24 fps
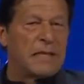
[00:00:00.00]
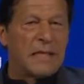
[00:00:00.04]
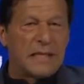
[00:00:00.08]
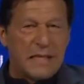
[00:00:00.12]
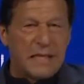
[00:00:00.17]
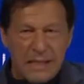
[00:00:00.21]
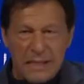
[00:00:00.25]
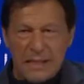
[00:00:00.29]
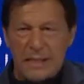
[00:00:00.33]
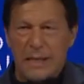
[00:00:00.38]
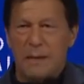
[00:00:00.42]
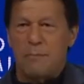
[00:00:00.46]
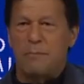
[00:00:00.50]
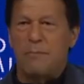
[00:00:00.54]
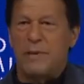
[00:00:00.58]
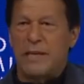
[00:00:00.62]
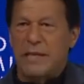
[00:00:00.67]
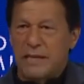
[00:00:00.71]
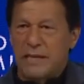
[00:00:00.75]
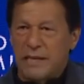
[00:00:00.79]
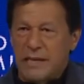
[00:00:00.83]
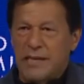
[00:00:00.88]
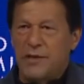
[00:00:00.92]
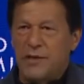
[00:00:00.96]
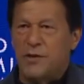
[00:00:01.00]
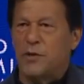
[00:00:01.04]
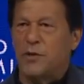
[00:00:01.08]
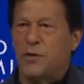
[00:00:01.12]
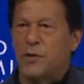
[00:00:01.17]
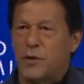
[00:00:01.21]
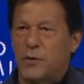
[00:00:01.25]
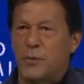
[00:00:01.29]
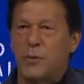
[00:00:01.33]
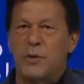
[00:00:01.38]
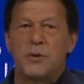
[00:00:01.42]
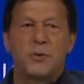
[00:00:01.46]
This is our big
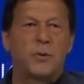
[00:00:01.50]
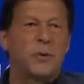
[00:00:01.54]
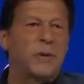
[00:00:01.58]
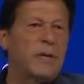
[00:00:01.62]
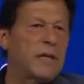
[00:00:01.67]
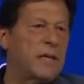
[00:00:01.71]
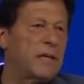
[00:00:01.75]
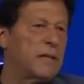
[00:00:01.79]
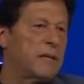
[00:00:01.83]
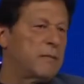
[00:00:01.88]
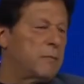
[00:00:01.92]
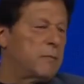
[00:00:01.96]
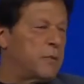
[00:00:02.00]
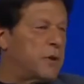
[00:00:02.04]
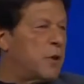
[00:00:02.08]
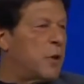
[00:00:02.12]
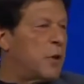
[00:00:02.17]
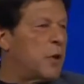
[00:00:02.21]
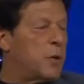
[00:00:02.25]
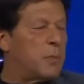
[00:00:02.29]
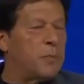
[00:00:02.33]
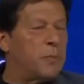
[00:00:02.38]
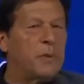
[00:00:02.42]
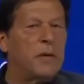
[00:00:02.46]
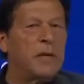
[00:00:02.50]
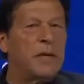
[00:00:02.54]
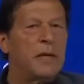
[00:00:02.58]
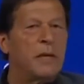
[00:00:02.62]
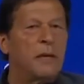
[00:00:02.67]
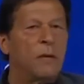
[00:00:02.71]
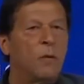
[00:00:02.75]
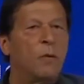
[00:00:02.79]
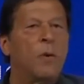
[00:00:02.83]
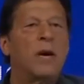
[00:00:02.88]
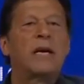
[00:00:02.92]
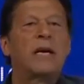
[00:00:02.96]
resource which will, we hope,
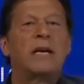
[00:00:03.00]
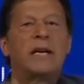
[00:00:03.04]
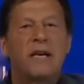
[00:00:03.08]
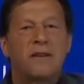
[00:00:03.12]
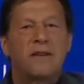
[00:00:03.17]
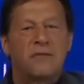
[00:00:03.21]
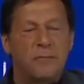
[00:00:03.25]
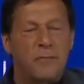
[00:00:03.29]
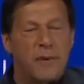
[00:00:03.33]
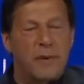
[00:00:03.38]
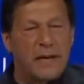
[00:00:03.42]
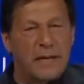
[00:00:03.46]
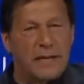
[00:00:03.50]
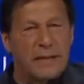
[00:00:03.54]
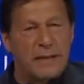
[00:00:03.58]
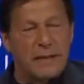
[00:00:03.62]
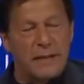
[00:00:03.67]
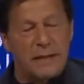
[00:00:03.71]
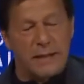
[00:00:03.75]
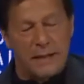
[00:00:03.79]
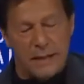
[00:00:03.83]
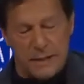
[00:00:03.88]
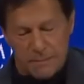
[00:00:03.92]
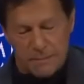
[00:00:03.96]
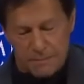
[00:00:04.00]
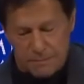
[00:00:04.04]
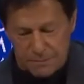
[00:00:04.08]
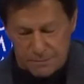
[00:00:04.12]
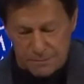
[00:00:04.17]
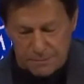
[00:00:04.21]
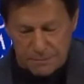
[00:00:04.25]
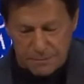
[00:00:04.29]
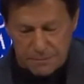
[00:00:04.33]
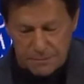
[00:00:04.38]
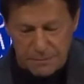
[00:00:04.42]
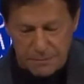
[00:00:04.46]
one day lift Pakistan.
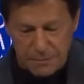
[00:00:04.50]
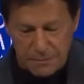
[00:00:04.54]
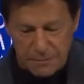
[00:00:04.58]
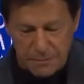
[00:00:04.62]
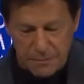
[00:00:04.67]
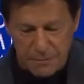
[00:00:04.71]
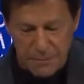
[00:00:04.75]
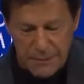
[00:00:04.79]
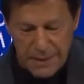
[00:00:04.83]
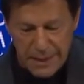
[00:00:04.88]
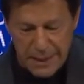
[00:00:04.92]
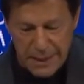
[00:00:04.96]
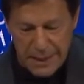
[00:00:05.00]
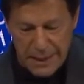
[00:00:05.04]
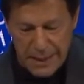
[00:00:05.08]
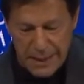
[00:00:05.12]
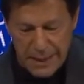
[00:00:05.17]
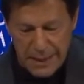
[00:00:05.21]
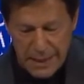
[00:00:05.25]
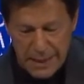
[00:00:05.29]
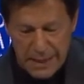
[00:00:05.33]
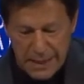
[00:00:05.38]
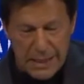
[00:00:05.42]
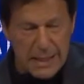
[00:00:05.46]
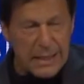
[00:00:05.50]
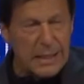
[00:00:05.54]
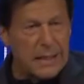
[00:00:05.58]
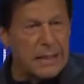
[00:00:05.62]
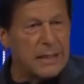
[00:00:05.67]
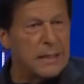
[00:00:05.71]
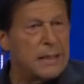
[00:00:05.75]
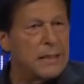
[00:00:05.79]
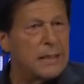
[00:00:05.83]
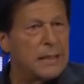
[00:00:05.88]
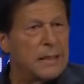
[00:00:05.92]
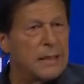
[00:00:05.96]

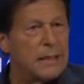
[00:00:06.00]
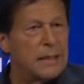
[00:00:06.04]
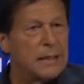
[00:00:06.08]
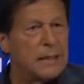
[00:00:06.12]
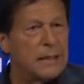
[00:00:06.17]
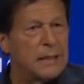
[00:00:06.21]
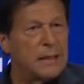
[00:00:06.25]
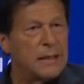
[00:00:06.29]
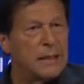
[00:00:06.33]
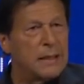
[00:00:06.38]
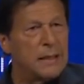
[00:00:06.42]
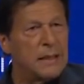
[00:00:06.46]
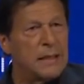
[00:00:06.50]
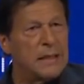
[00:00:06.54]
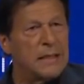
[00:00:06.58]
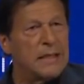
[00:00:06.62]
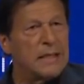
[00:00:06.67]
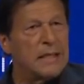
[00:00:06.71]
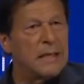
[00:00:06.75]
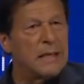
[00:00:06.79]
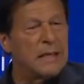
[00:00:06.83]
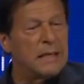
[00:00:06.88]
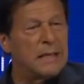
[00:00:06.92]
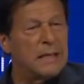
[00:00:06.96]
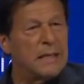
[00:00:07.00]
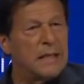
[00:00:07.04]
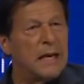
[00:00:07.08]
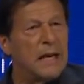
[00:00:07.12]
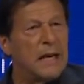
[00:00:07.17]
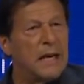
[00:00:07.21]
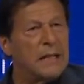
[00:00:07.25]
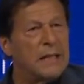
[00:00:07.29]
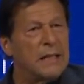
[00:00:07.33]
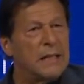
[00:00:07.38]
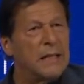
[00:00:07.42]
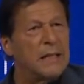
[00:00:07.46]
The
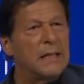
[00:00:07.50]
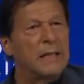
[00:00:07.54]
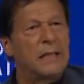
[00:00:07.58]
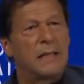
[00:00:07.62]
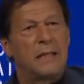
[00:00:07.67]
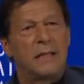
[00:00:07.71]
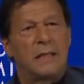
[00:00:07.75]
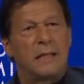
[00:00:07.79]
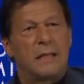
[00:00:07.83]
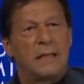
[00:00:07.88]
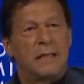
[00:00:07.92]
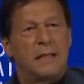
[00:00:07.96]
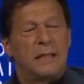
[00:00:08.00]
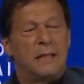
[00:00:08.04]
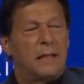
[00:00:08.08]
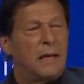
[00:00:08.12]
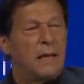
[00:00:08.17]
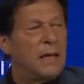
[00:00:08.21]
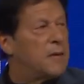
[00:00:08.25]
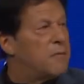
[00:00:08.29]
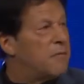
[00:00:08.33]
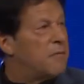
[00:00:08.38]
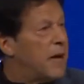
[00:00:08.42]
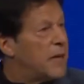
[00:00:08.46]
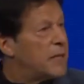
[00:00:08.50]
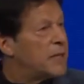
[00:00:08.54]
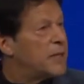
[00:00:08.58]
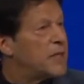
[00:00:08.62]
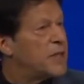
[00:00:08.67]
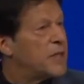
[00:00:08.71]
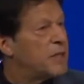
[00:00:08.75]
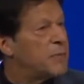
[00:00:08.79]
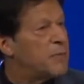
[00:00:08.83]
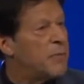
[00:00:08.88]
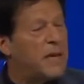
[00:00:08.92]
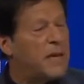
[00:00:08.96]
other
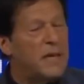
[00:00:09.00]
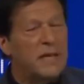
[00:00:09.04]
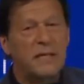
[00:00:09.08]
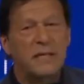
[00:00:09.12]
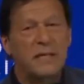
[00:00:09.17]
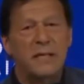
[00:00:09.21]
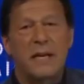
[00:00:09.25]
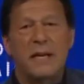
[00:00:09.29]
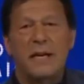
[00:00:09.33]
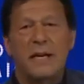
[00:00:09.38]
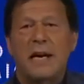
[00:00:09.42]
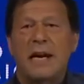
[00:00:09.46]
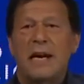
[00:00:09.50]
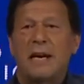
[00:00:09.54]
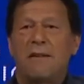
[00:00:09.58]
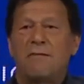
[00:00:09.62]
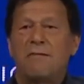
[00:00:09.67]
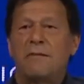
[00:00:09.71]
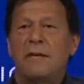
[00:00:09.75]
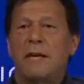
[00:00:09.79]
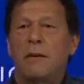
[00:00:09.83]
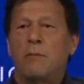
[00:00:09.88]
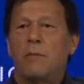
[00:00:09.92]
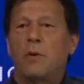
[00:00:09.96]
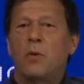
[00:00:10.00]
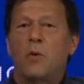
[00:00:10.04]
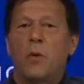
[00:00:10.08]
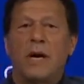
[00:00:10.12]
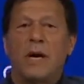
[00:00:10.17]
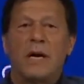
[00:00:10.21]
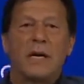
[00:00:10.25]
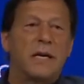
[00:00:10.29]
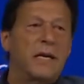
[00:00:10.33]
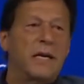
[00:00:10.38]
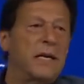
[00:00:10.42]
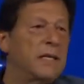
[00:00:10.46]
advantages Pakistan have, number
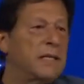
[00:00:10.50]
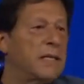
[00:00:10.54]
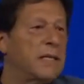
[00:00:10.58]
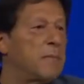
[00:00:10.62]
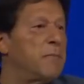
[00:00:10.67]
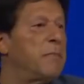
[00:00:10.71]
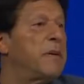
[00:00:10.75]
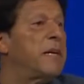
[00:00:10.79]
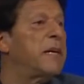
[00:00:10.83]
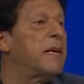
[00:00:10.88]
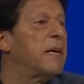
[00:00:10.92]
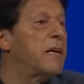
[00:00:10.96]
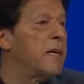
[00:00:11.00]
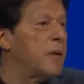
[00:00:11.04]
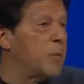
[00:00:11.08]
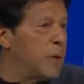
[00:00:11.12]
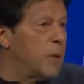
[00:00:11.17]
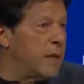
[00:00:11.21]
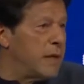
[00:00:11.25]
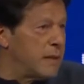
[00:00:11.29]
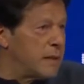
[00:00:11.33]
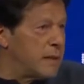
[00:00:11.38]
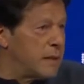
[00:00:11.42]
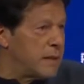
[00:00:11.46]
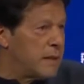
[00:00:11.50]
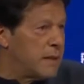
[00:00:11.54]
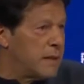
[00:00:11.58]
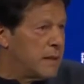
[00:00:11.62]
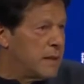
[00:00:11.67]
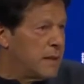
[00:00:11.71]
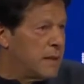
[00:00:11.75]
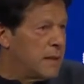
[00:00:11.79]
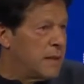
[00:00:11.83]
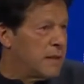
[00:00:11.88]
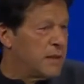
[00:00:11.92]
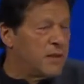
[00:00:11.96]
one, is our mineral wealth.
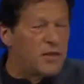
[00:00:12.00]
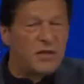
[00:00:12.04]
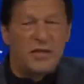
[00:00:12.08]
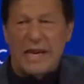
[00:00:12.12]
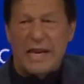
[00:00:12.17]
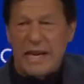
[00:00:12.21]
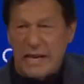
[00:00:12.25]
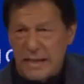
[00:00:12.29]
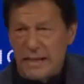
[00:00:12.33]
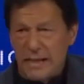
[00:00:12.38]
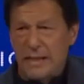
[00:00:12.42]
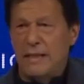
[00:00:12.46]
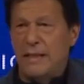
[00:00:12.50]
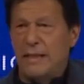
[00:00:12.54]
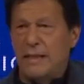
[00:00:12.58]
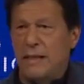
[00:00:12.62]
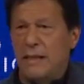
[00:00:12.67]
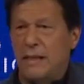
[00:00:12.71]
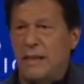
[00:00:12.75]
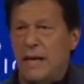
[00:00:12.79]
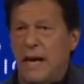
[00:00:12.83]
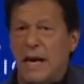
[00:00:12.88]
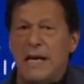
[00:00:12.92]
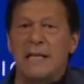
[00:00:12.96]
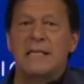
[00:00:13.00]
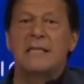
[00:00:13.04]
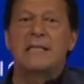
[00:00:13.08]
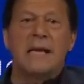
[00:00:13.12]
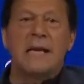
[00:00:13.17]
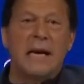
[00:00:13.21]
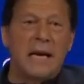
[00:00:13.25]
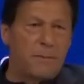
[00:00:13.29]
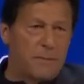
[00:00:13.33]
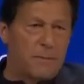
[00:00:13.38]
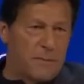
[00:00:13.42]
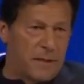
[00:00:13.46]
Sadly,
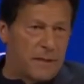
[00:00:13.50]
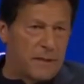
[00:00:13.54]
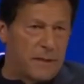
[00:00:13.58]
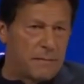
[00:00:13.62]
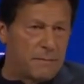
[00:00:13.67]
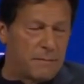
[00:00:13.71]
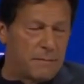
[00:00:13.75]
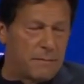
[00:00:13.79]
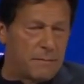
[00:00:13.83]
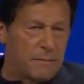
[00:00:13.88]
untapped.